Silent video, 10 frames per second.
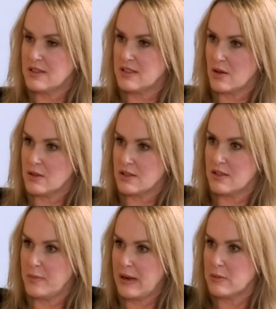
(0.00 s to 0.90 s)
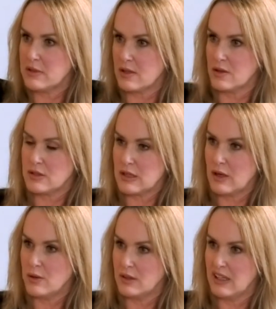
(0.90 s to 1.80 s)
so-and-so had been with
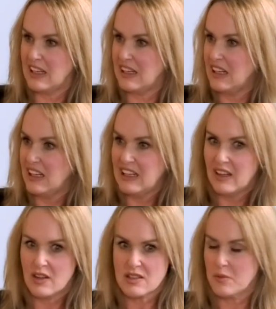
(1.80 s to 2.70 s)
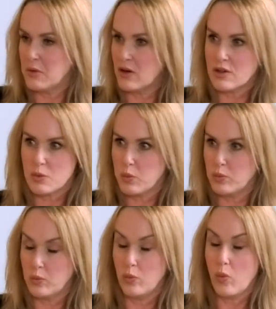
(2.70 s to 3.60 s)
so-and-so, and then I was like, my gosh,
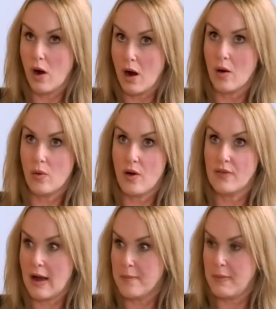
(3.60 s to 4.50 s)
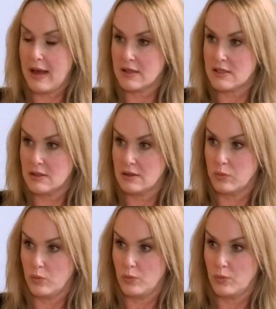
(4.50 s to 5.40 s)
wow, I've come back to
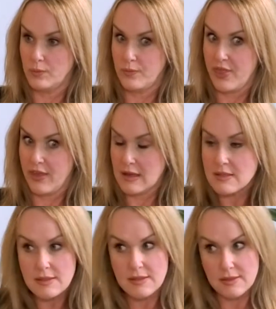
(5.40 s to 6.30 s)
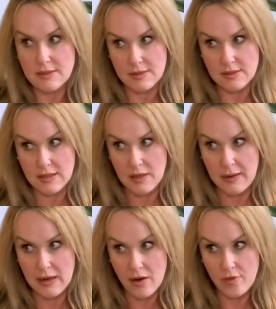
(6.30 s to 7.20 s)
this. Is this going to be
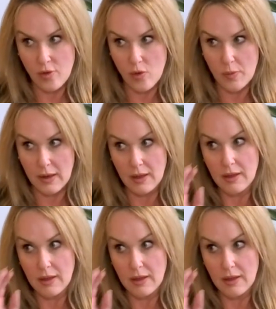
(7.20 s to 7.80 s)
enough for me?